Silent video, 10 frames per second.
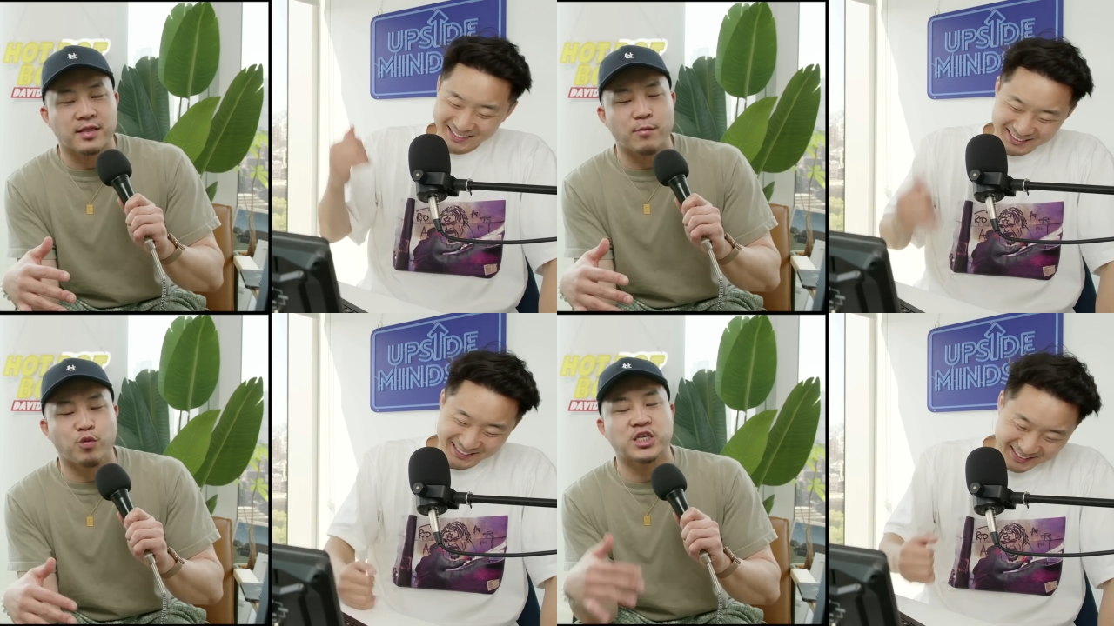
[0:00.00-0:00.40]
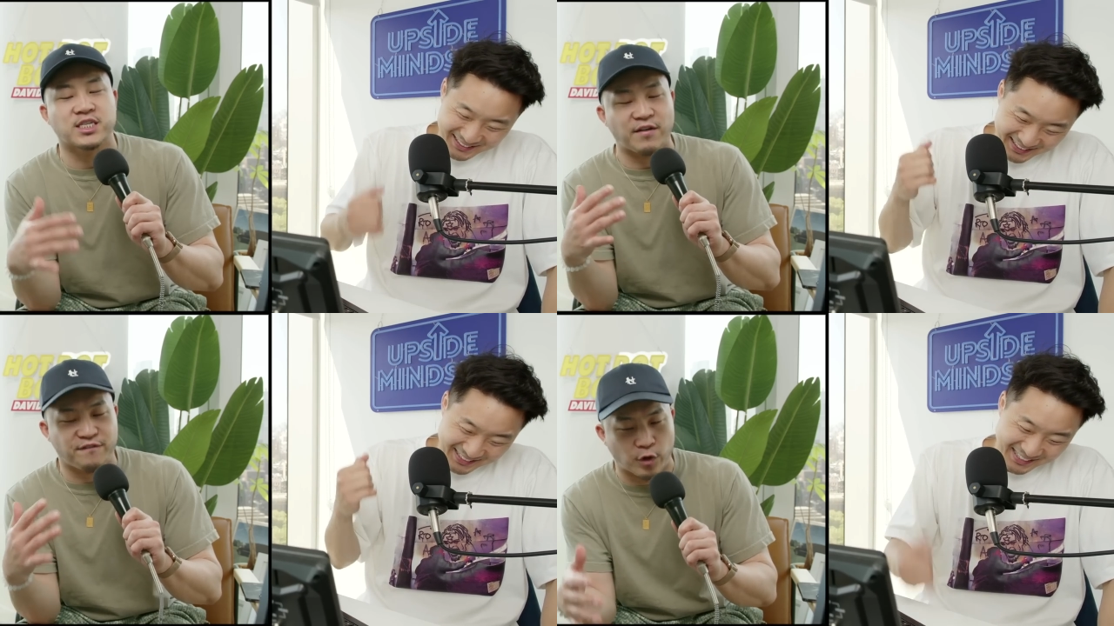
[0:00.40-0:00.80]
Speaker 1: which is
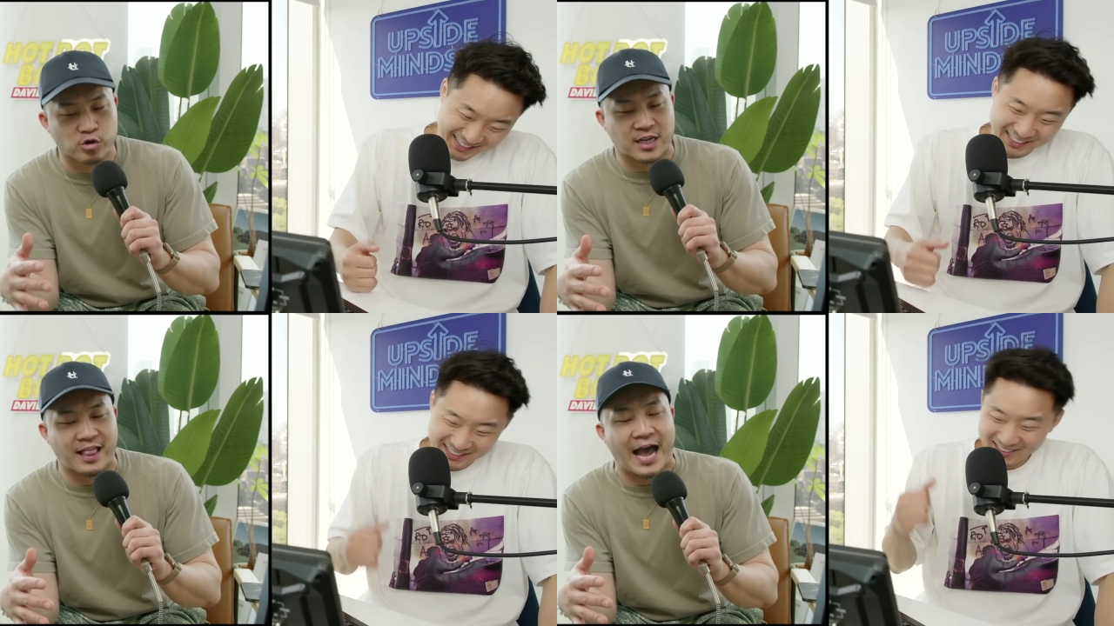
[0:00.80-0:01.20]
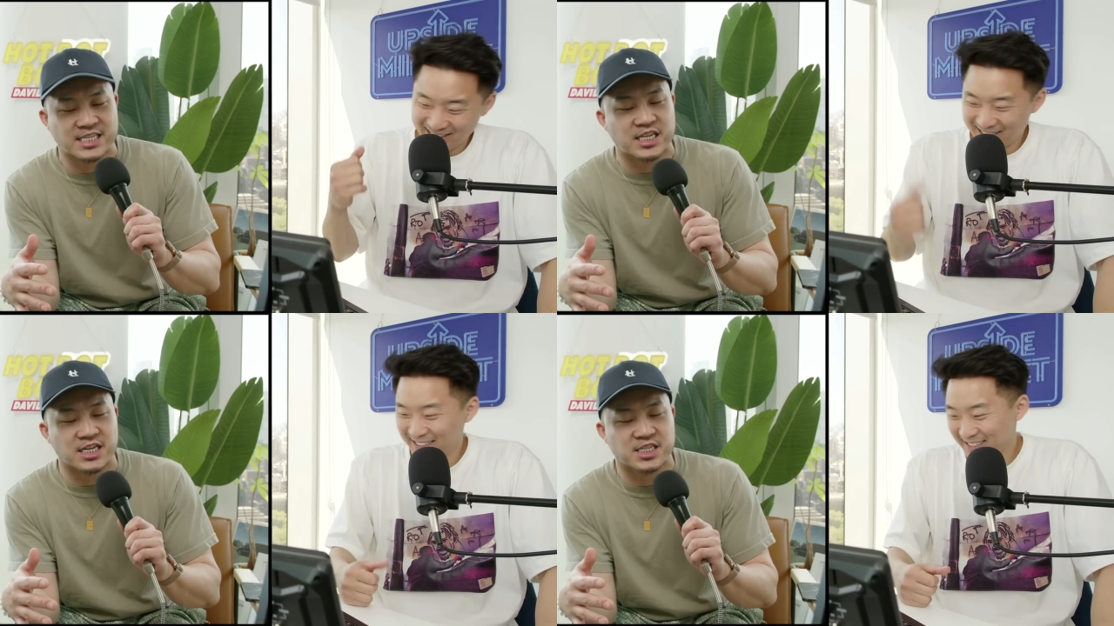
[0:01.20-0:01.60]
a first class
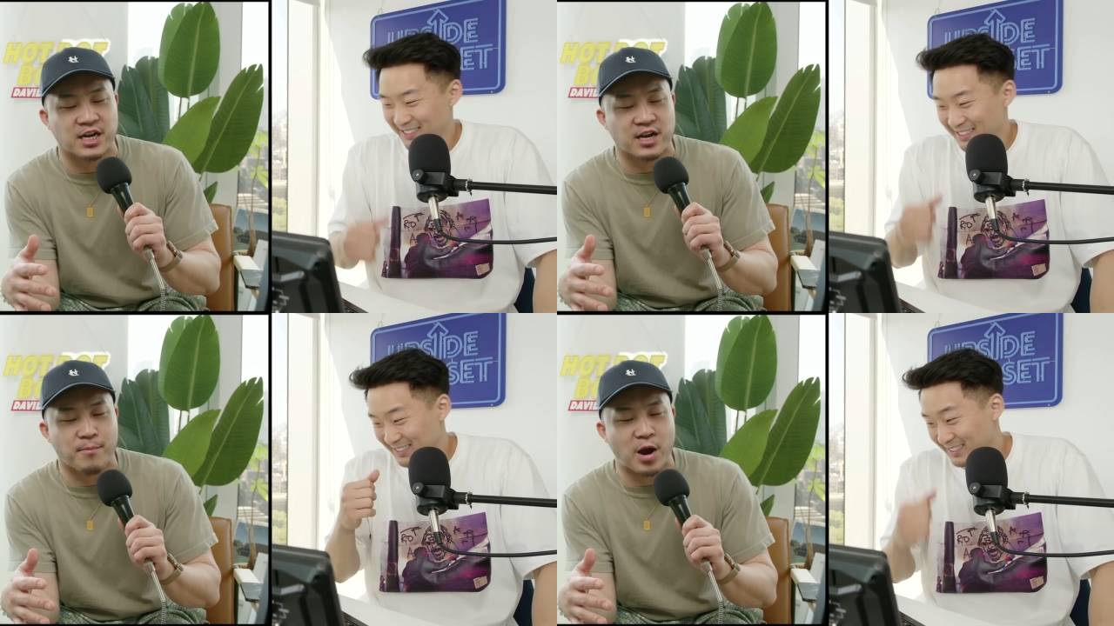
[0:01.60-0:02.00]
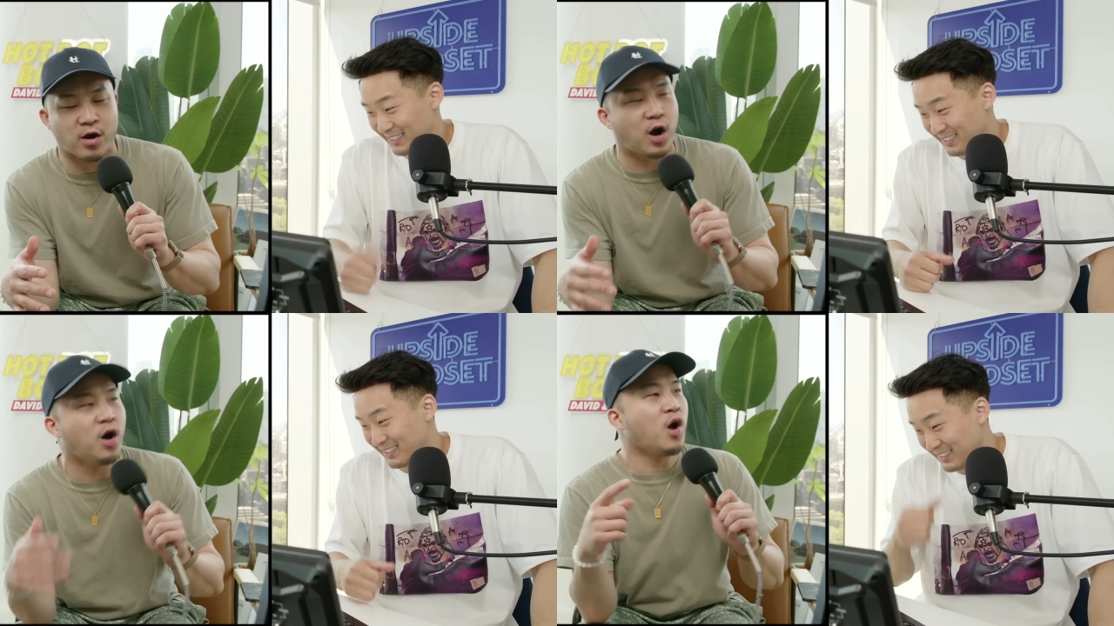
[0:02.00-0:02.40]
citizen in
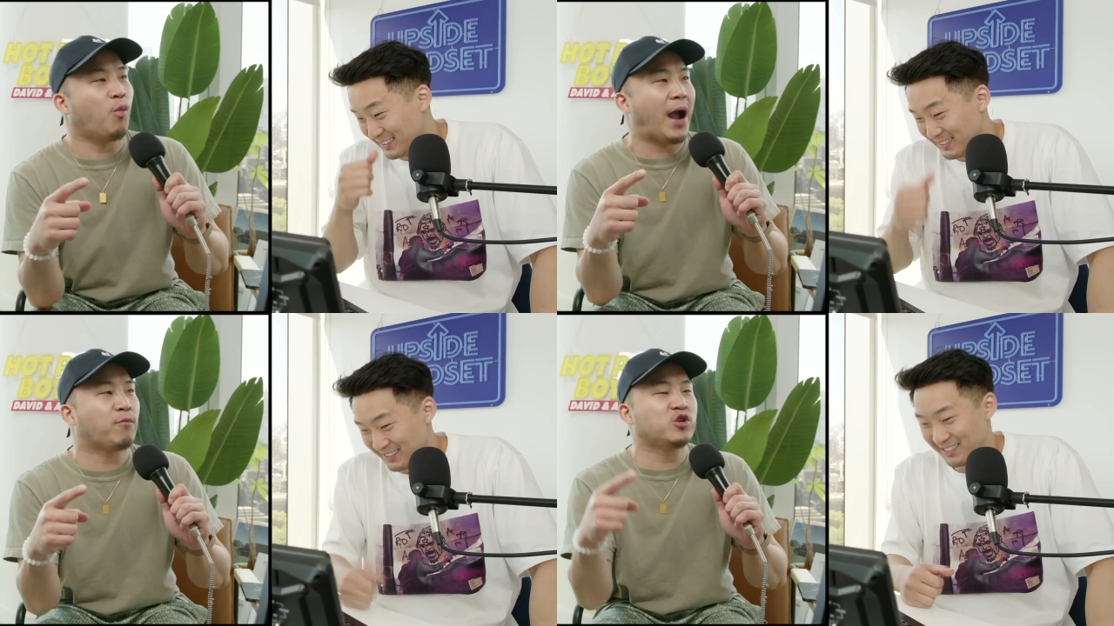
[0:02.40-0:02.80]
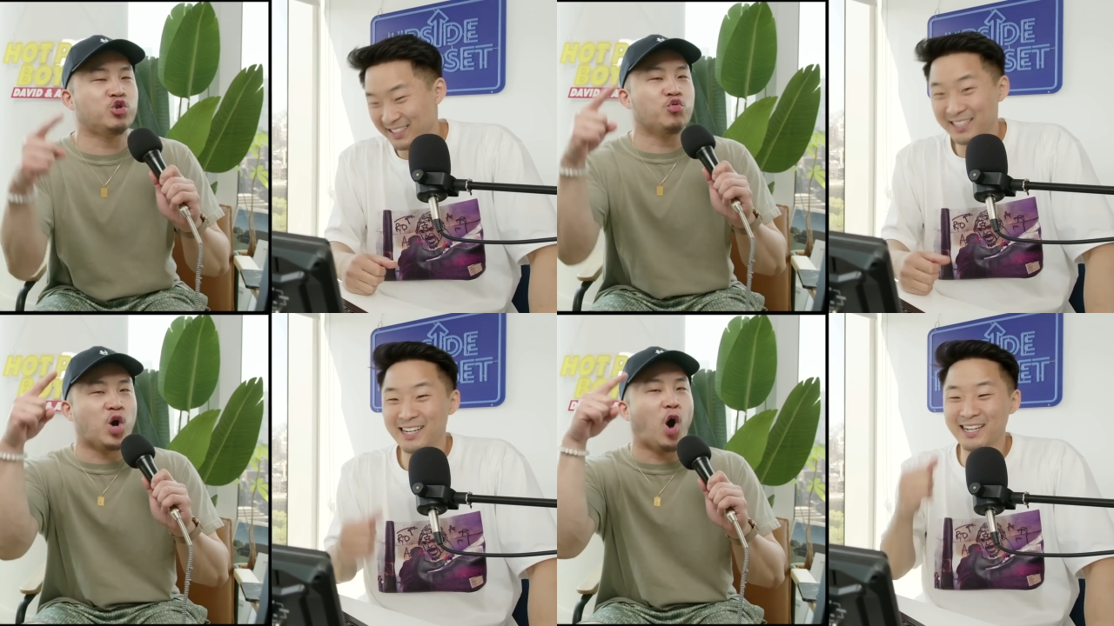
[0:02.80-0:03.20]
America? Why would
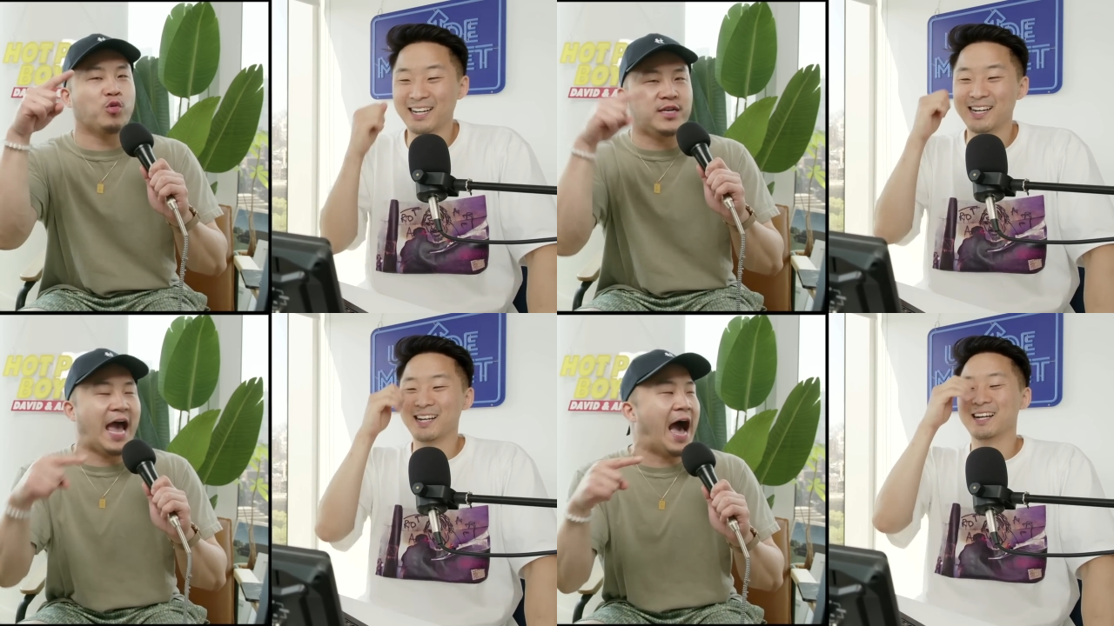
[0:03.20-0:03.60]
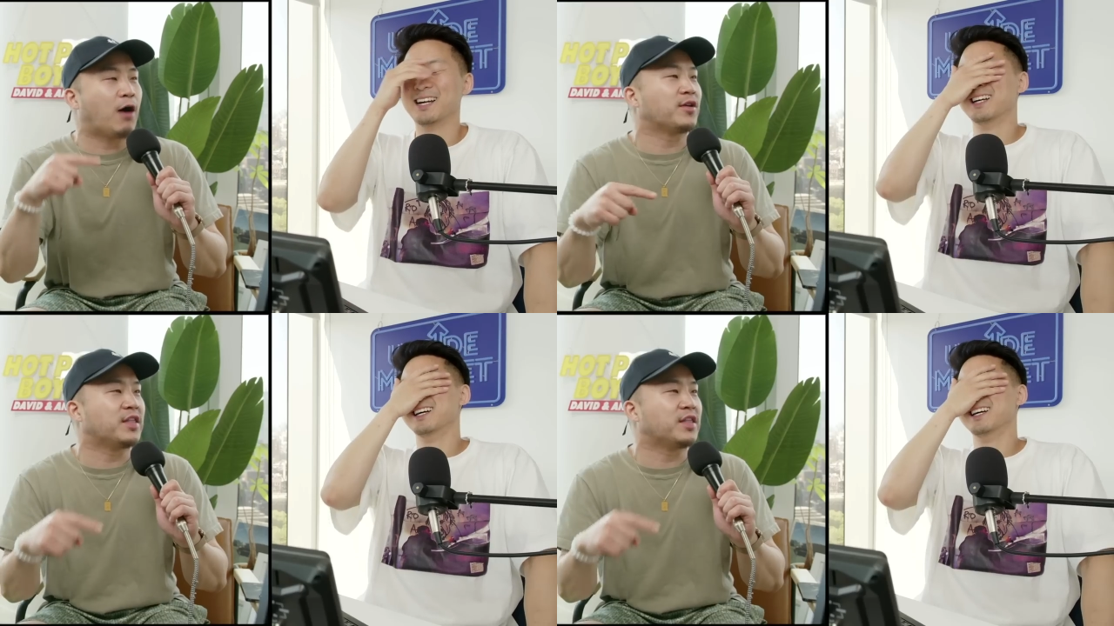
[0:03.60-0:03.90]
you go down in the